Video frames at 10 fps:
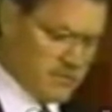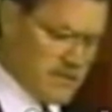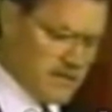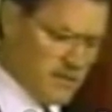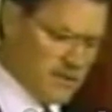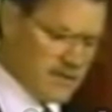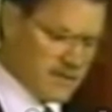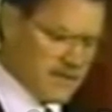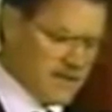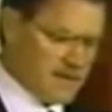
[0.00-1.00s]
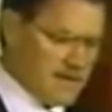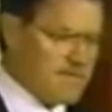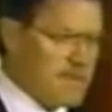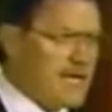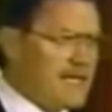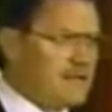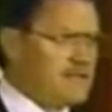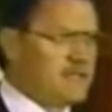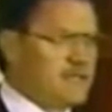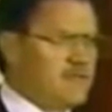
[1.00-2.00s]
Meanwhile, again, they
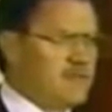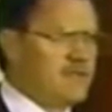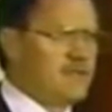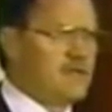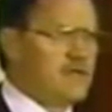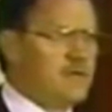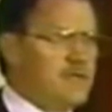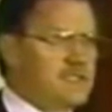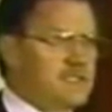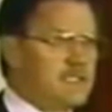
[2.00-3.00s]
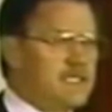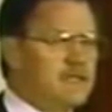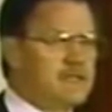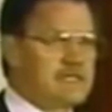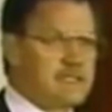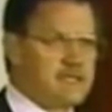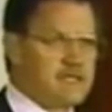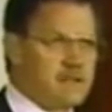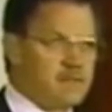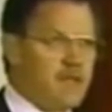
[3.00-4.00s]
battled to convert the U.S. legal
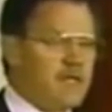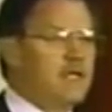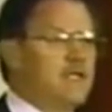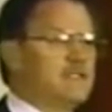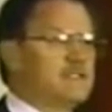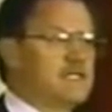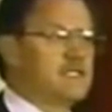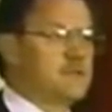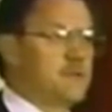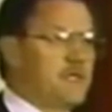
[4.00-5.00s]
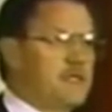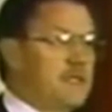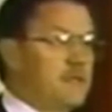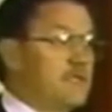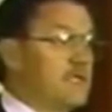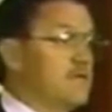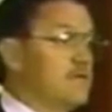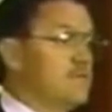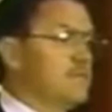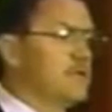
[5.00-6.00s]
system in such a way that it would
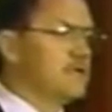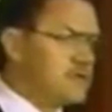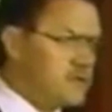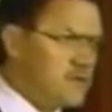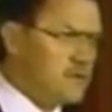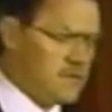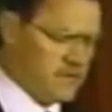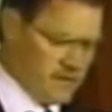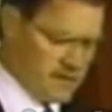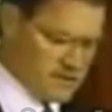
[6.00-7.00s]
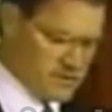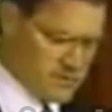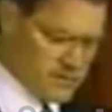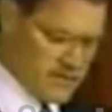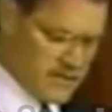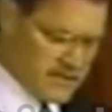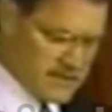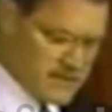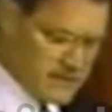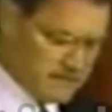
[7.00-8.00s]
give them control of our
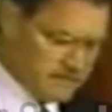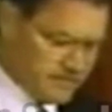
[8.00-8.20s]
society.